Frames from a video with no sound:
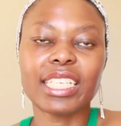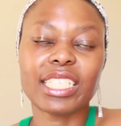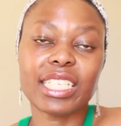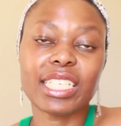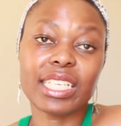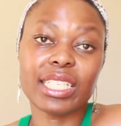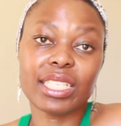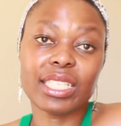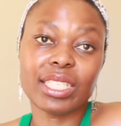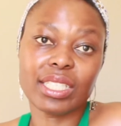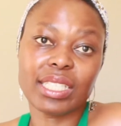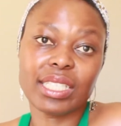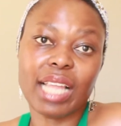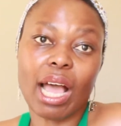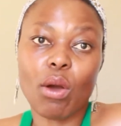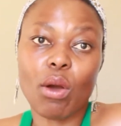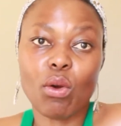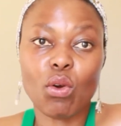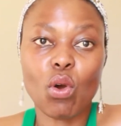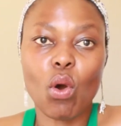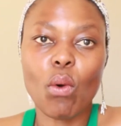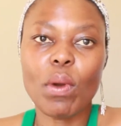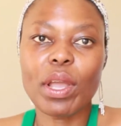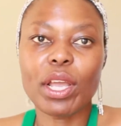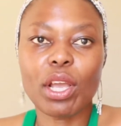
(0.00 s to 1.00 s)
is now
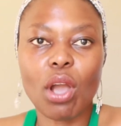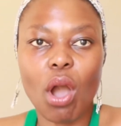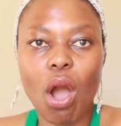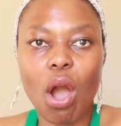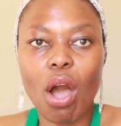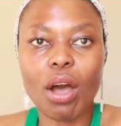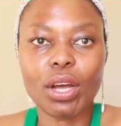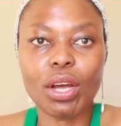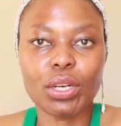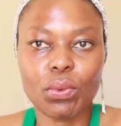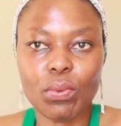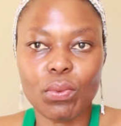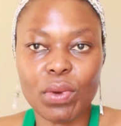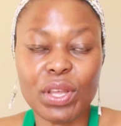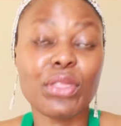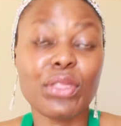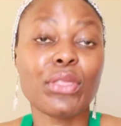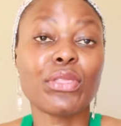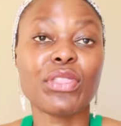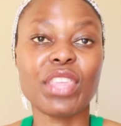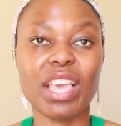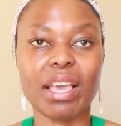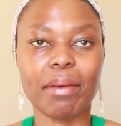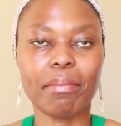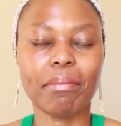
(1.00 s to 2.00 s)
going on
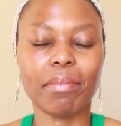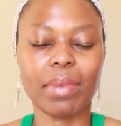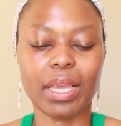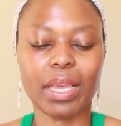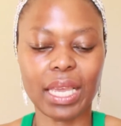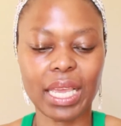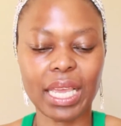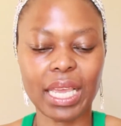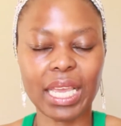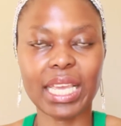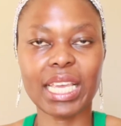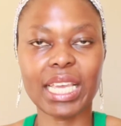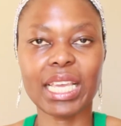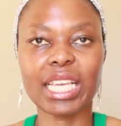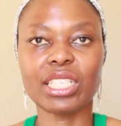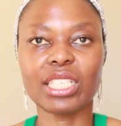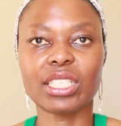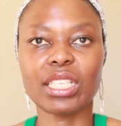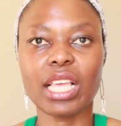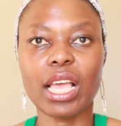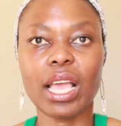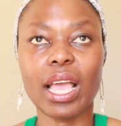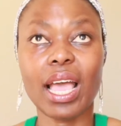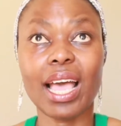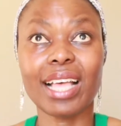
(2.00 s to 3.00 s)
with them
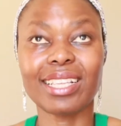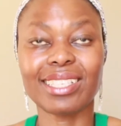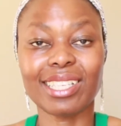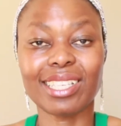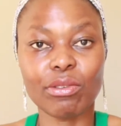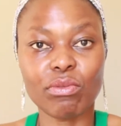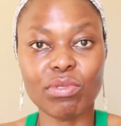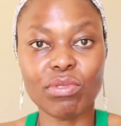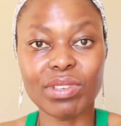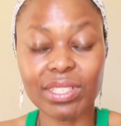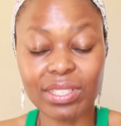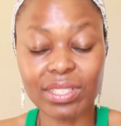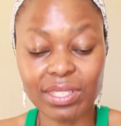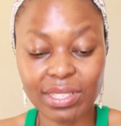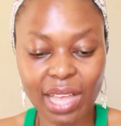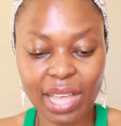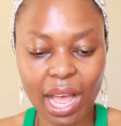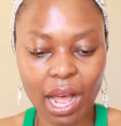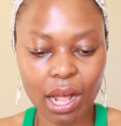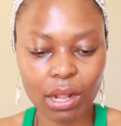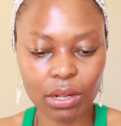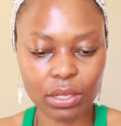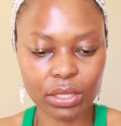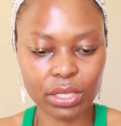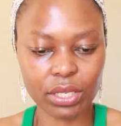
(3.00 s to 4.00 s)
is as a
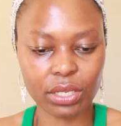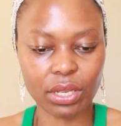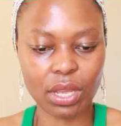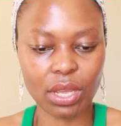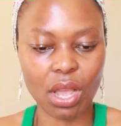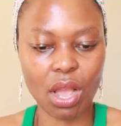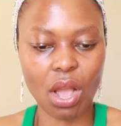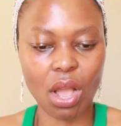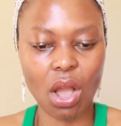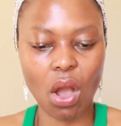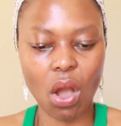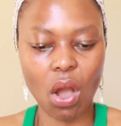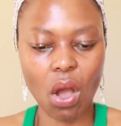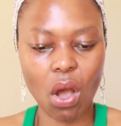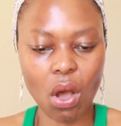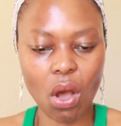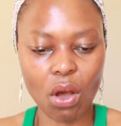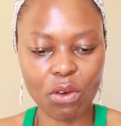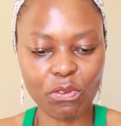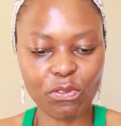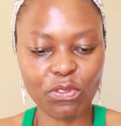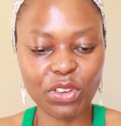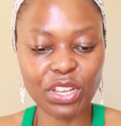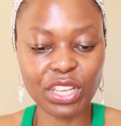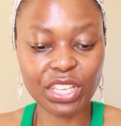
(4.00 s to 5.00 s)
result
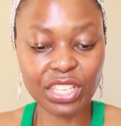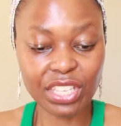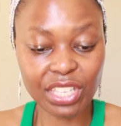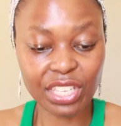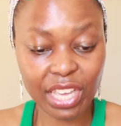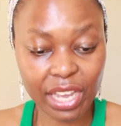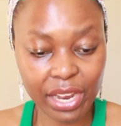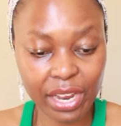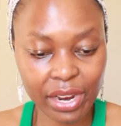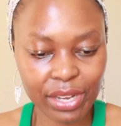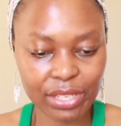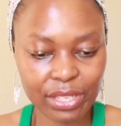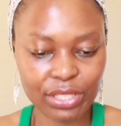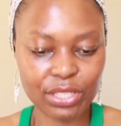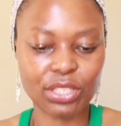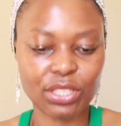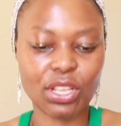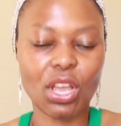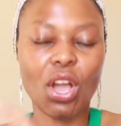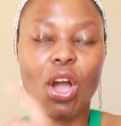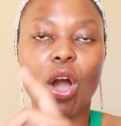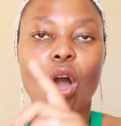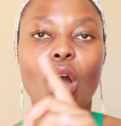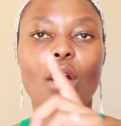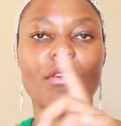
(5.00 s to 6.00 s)
of years
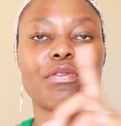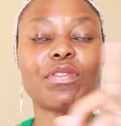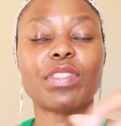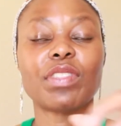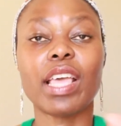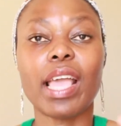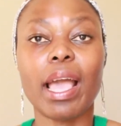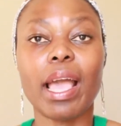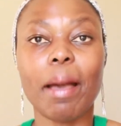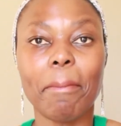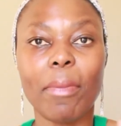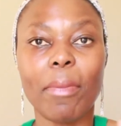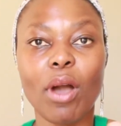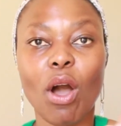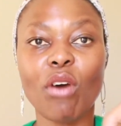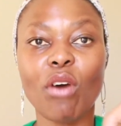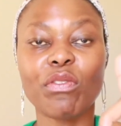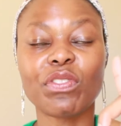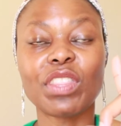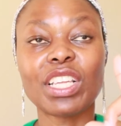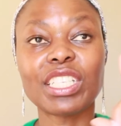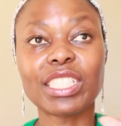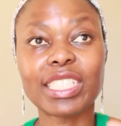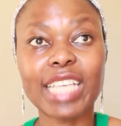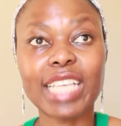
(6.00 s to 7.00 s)
of
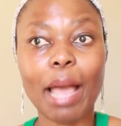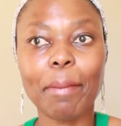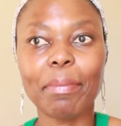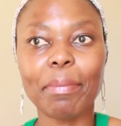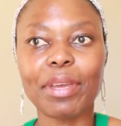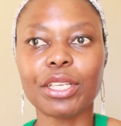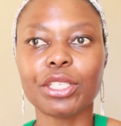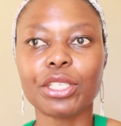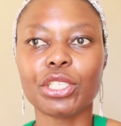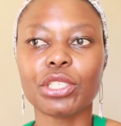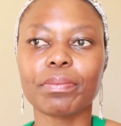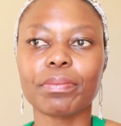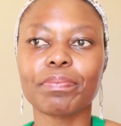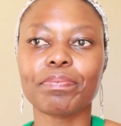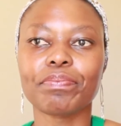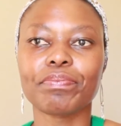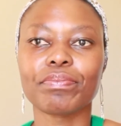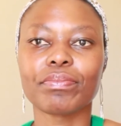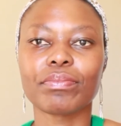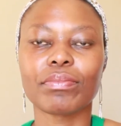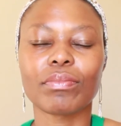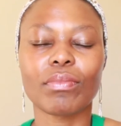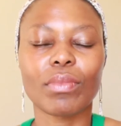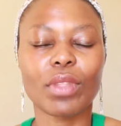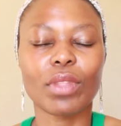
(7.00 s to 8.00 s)
the damage
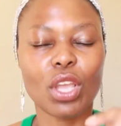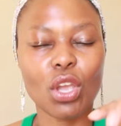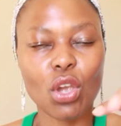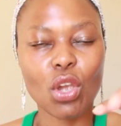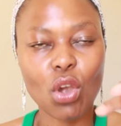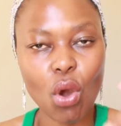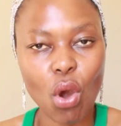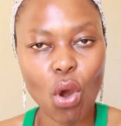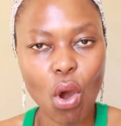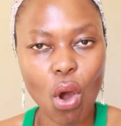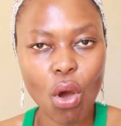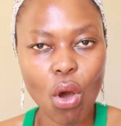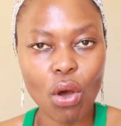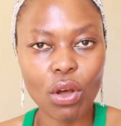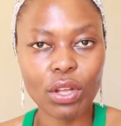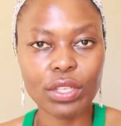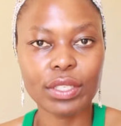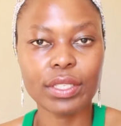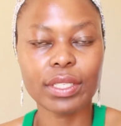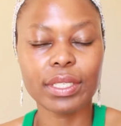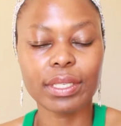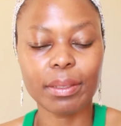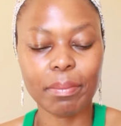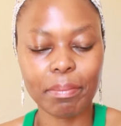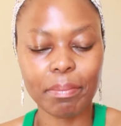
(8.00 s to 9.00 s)

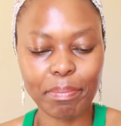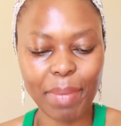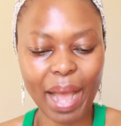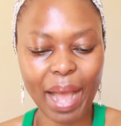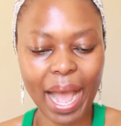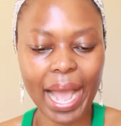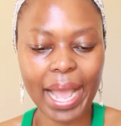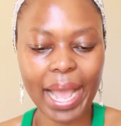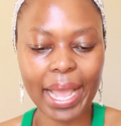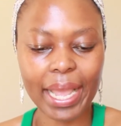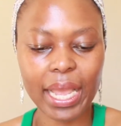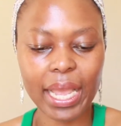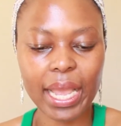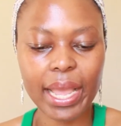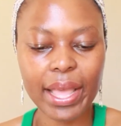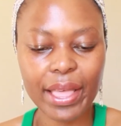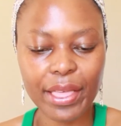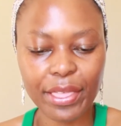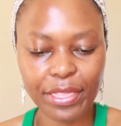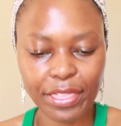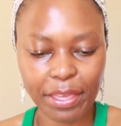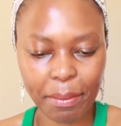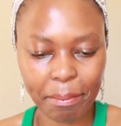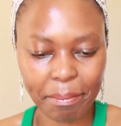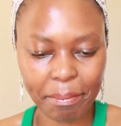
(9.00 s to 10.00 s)
caused by
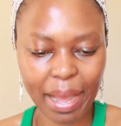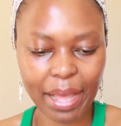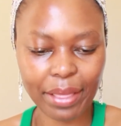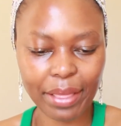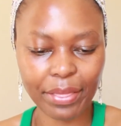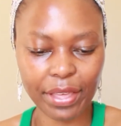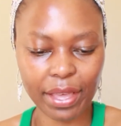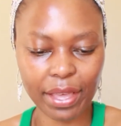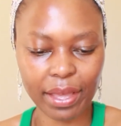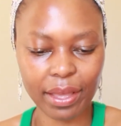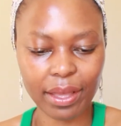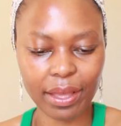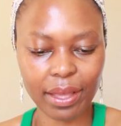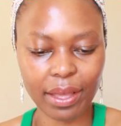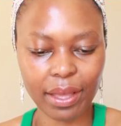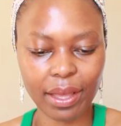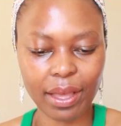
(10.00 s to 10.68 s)
the mother.